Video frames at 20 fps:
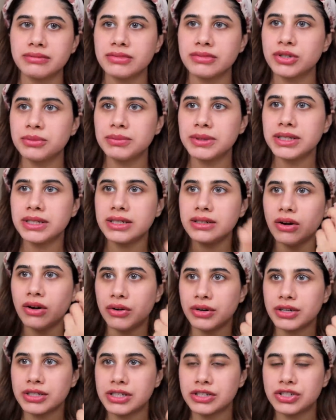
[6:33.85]
To be
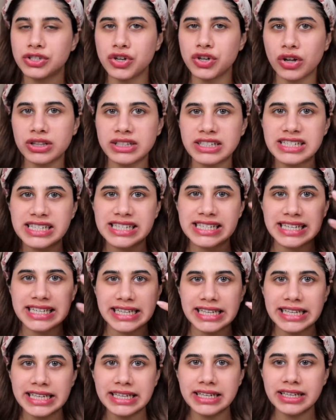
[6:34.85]
honest, it's not the
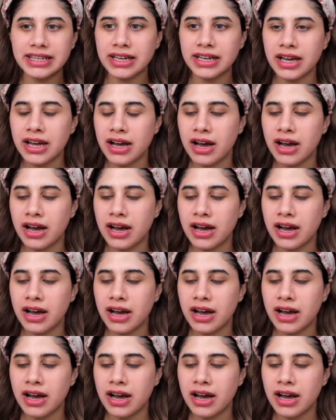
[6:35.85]
sticky